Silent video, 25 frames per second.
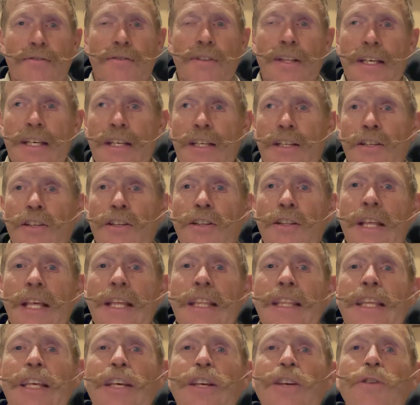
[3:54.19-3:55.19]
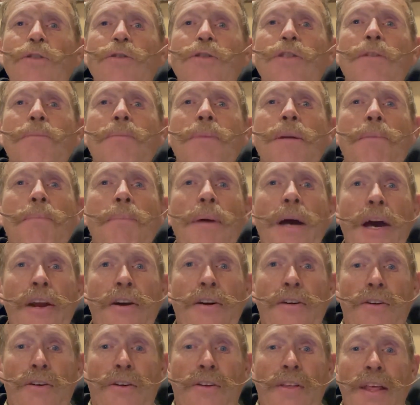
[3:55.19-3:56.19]
Like they think you should be
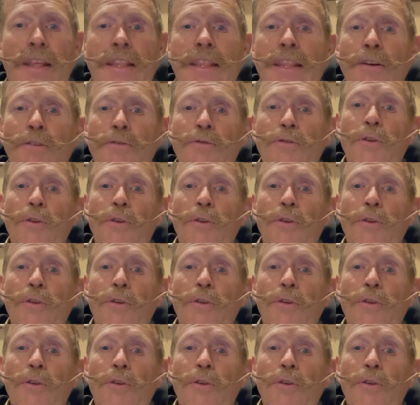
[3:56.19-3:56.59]
better, or they feel,